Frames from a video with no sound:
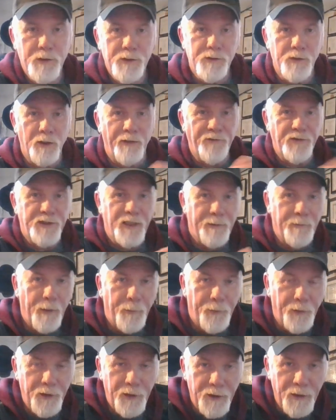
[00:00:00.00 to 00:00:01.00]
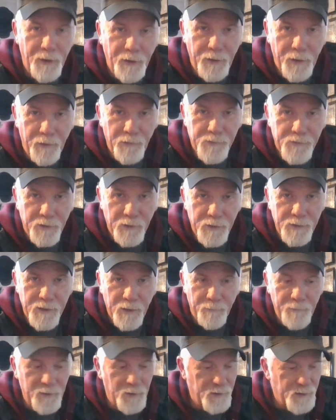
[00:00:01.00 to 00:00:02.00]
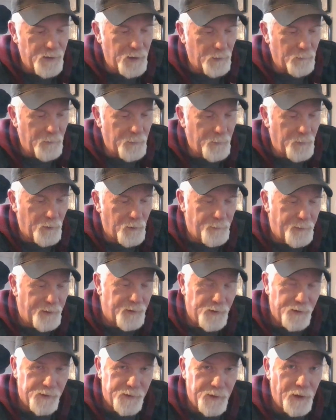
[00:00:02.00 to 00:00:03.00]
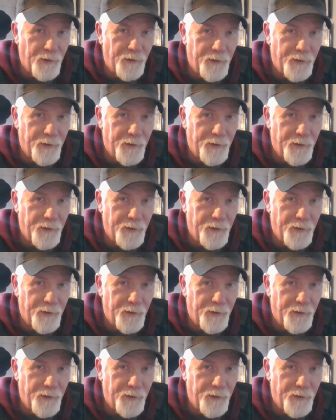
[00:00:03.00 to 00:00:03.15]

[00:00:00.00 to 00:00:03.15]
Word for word: So every time I put it in there, it's going to tell me auxiliary mode because